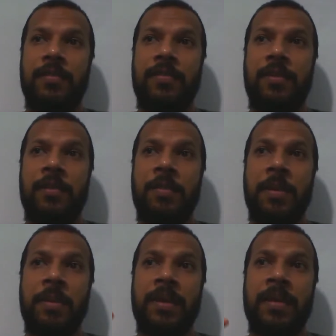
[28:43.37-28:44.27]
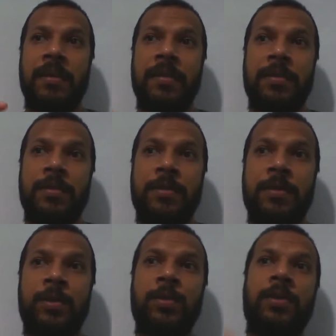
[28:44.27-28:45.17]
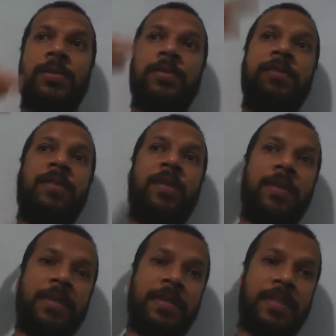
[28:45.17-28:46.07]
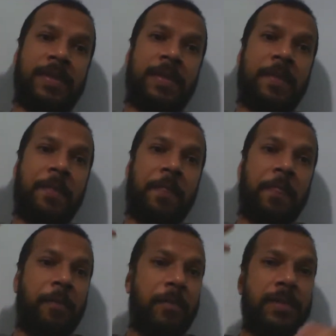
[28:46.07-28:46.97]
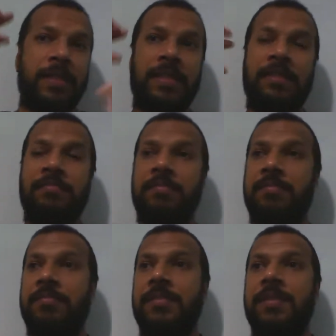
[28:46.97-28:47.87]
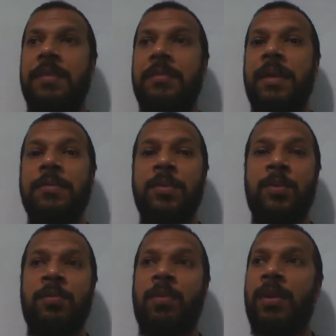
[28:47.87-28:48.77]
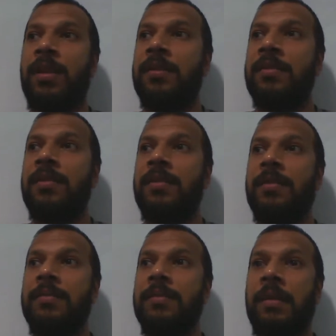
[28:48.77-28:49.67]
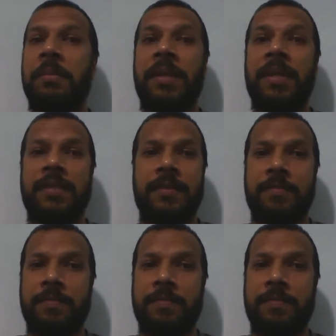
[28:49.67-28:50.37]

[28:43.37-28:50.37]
for maybe 2 or 3 floors, which is sometimes no more than a minute.